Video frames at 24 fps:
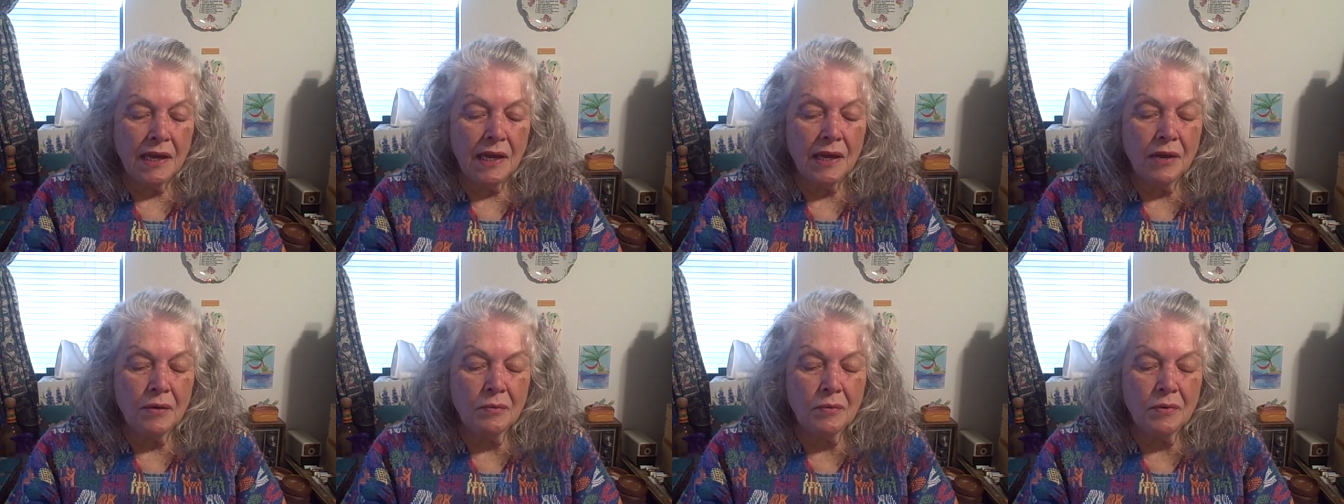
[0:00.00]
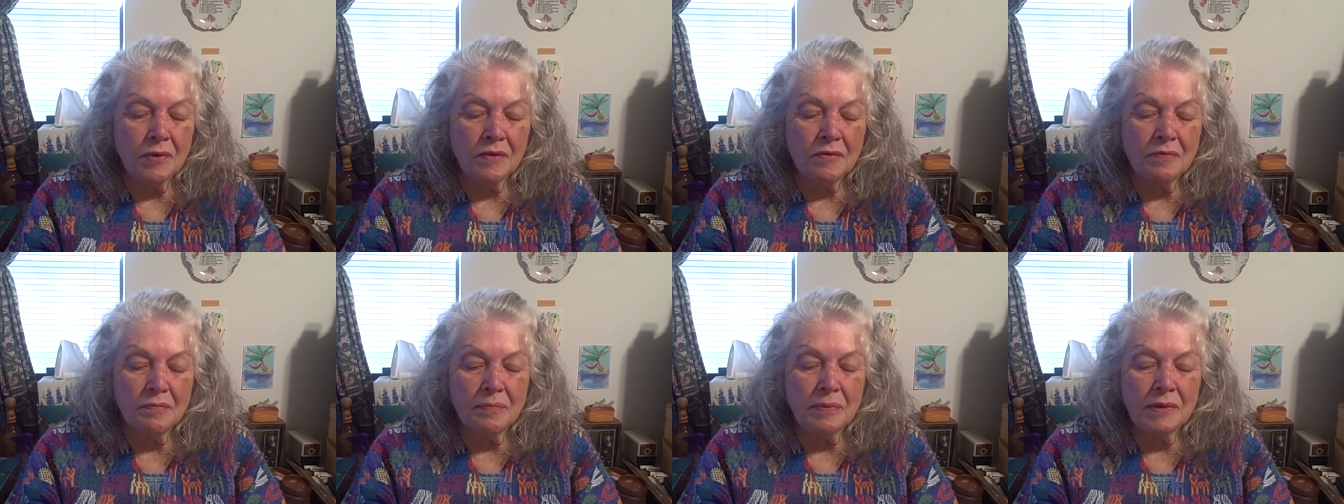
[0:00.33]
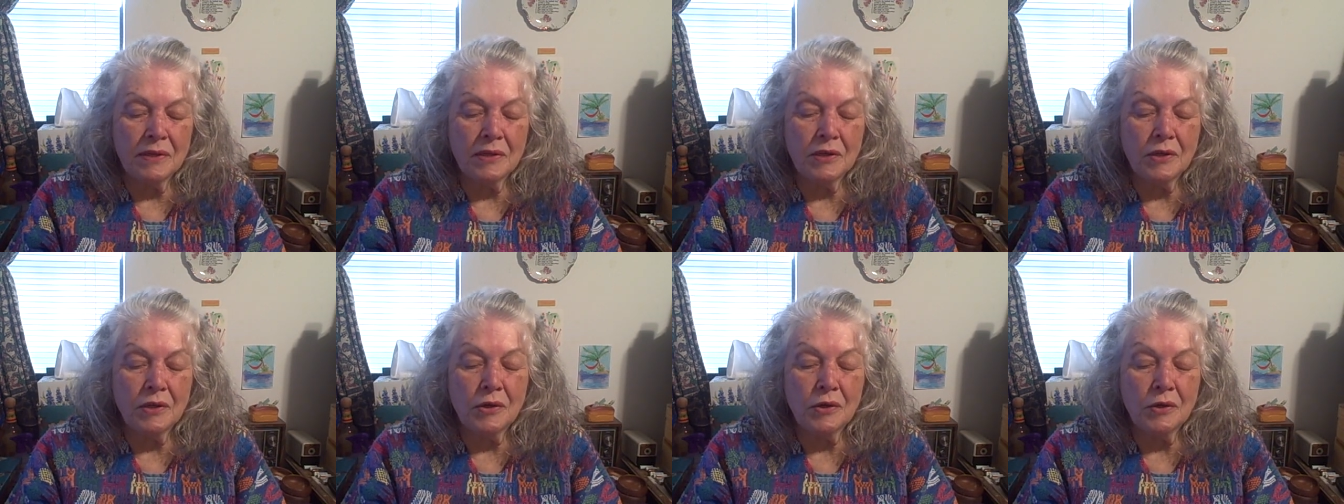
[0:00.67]
It would have
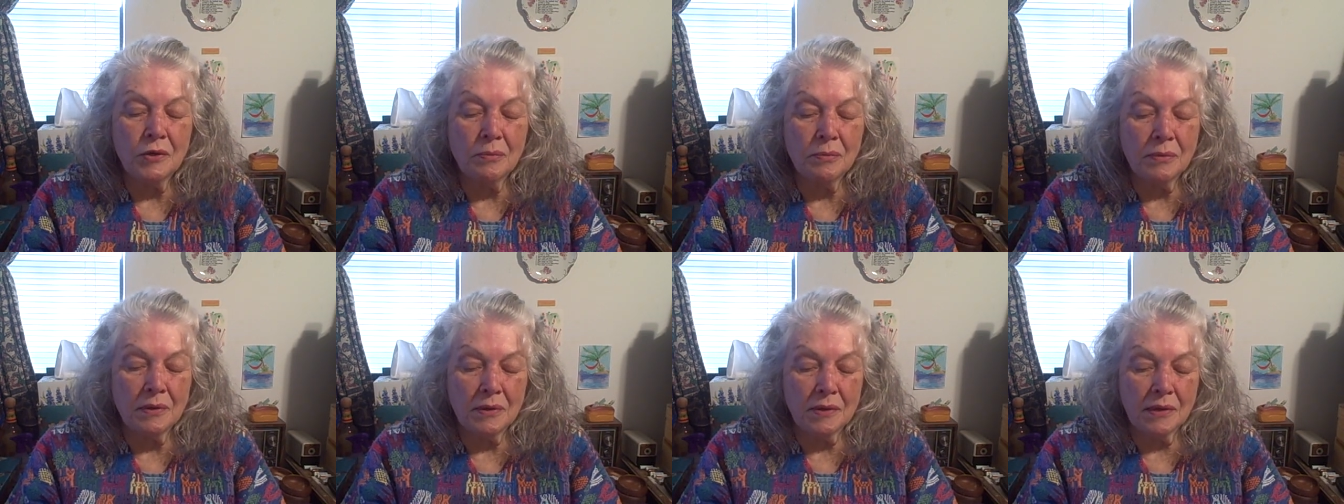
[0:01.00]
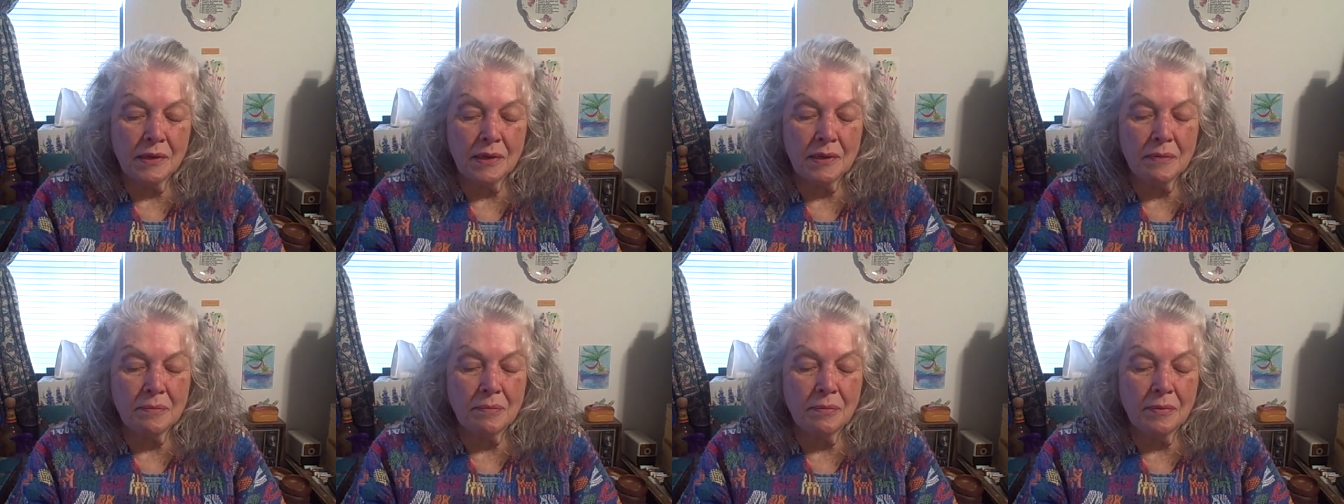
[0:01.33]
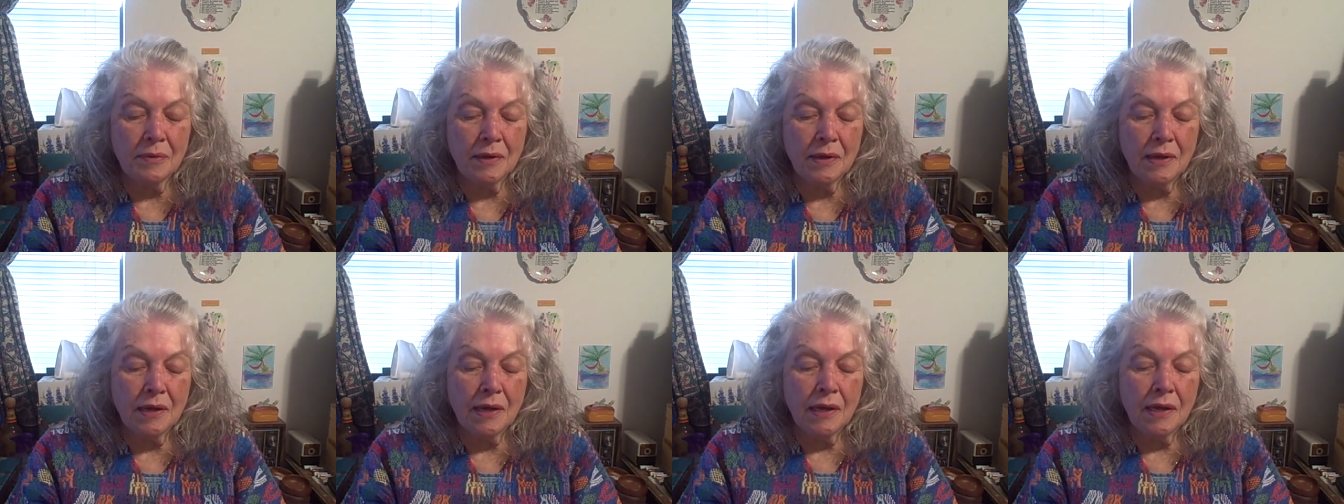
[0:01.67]
been humanly
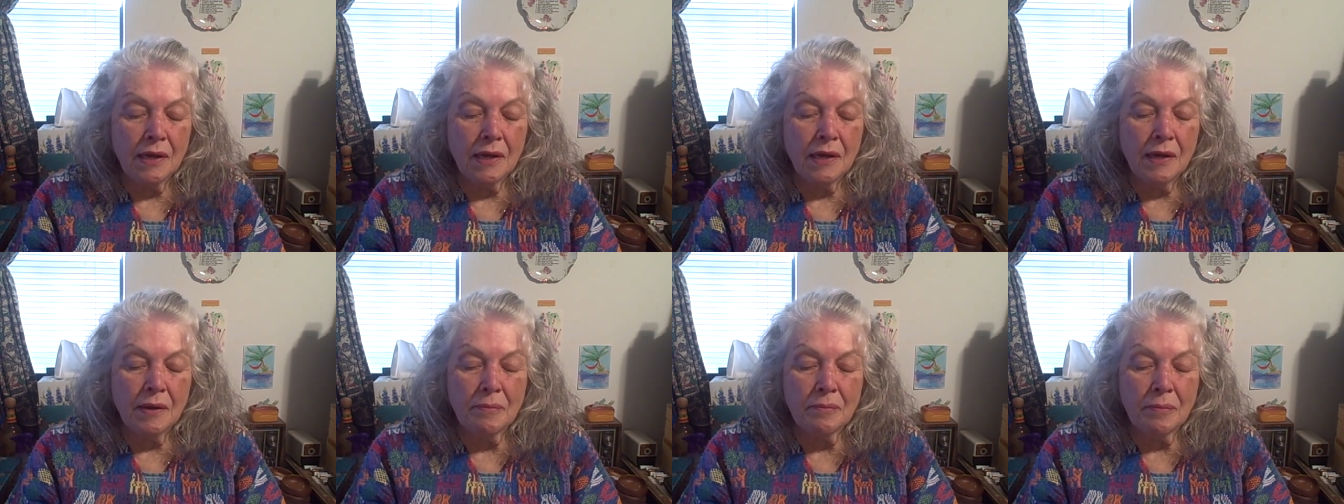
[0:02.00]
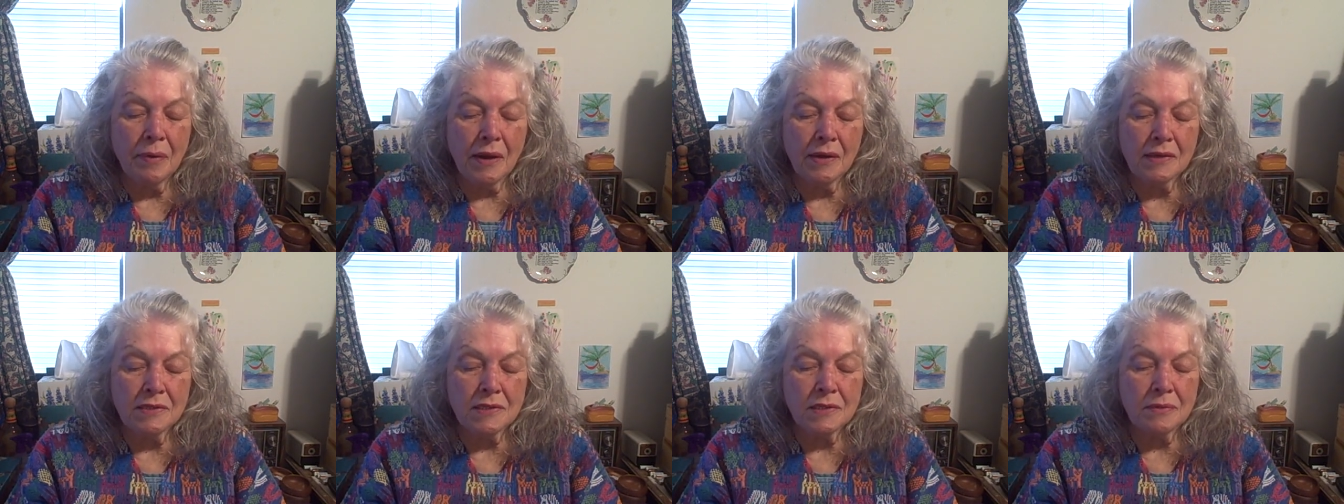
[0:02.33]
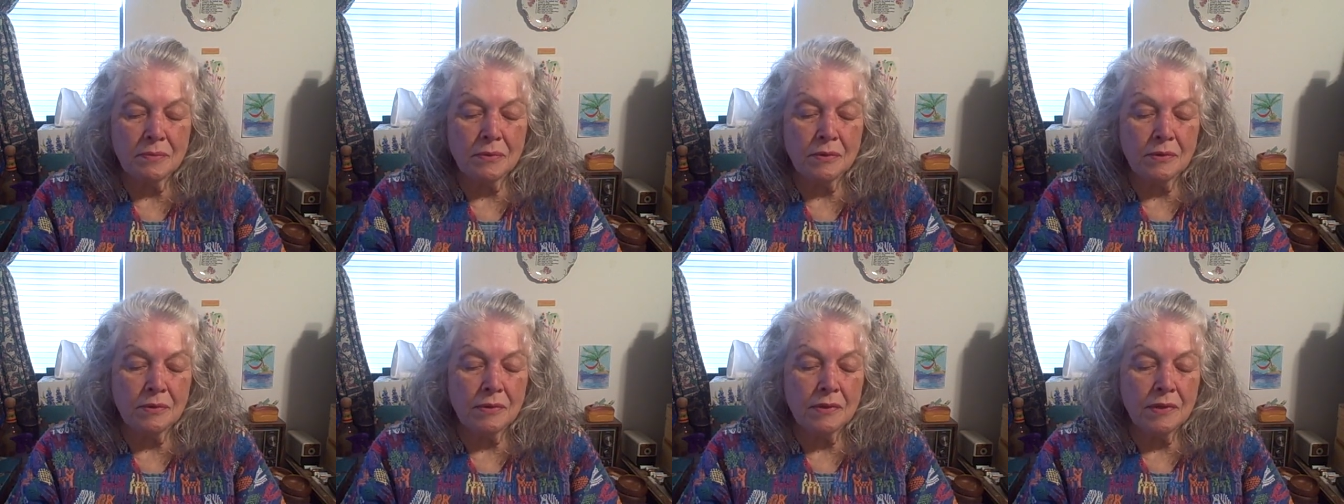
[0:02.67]

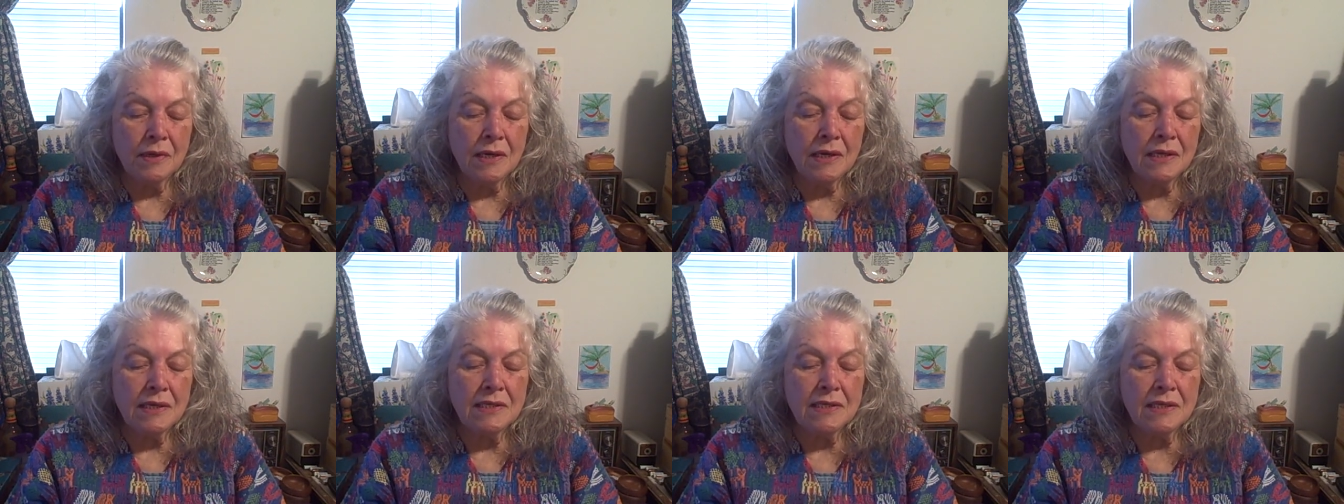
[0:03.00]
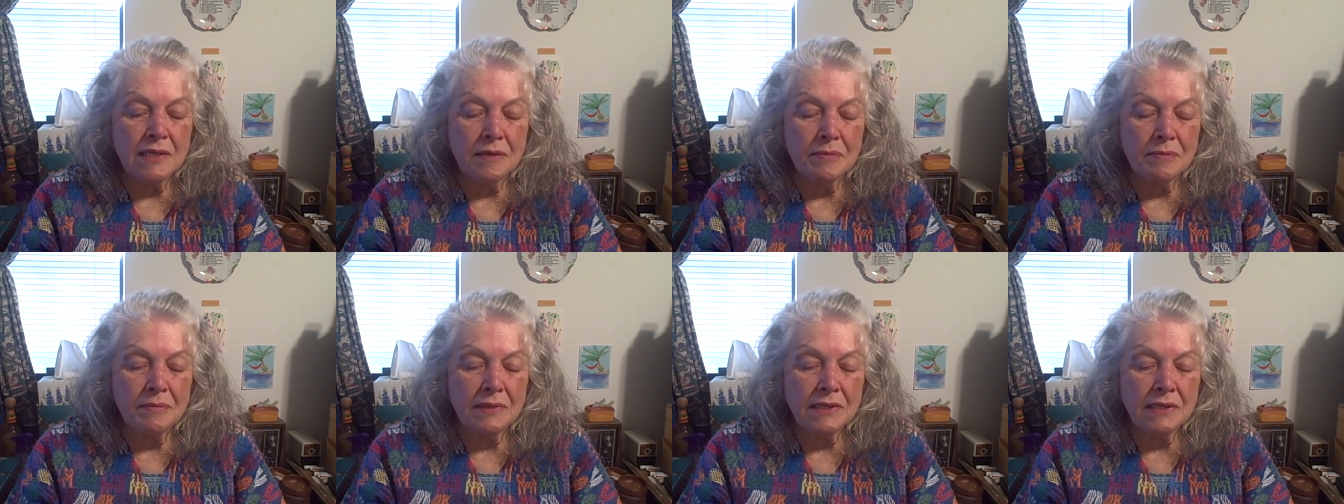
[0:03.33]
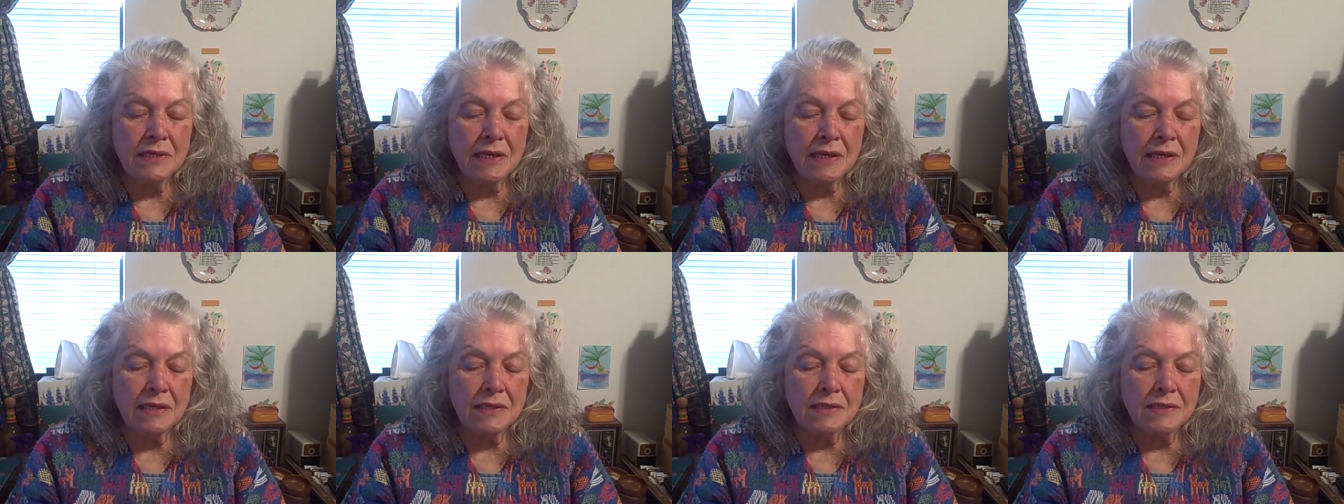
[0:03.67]
possible to
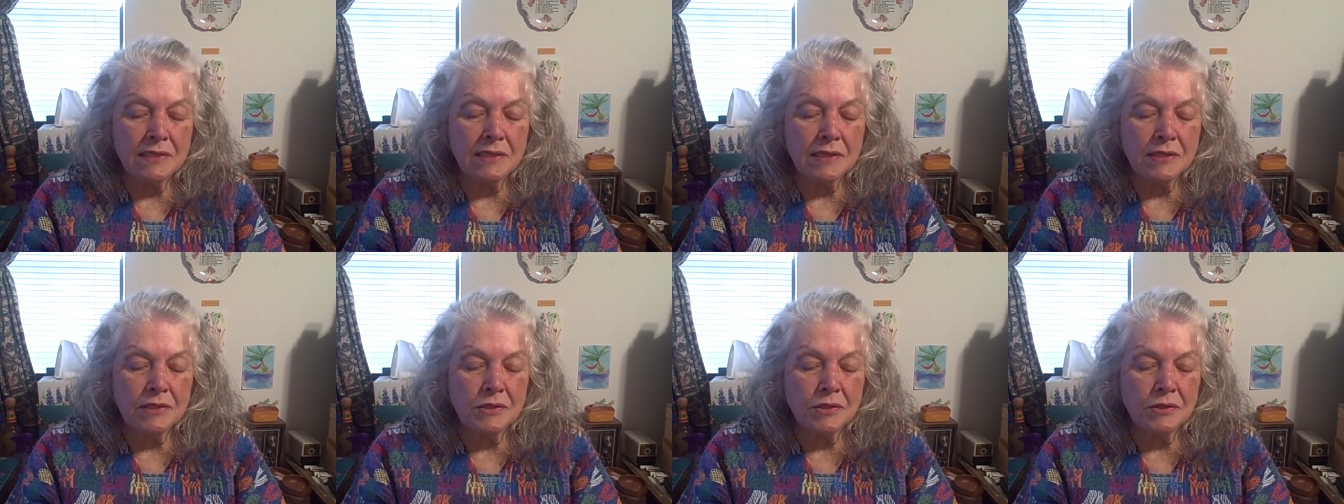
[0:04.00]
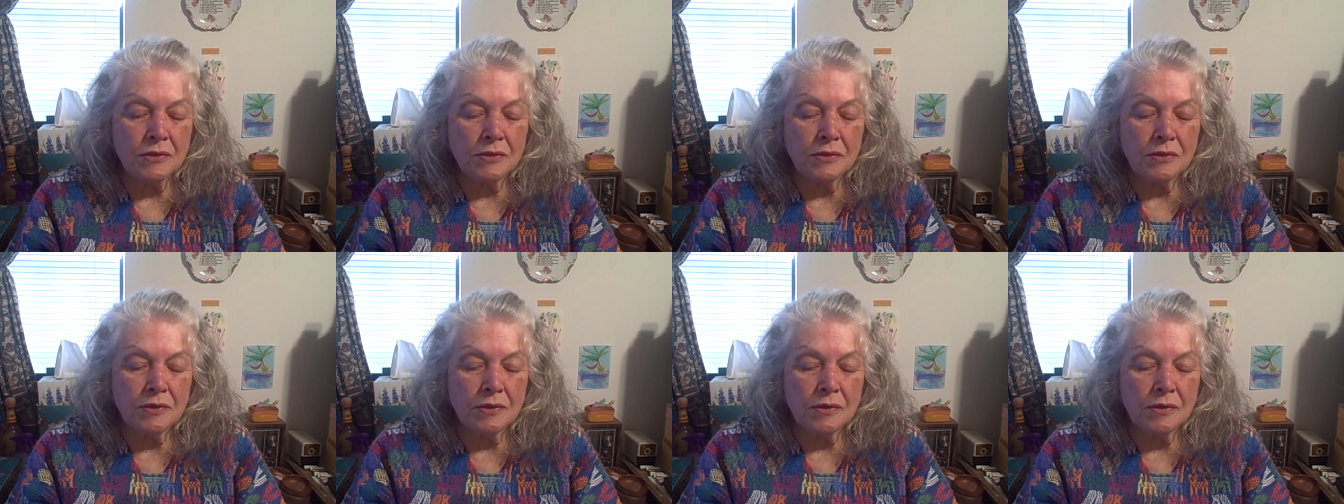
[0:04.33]
imitate such a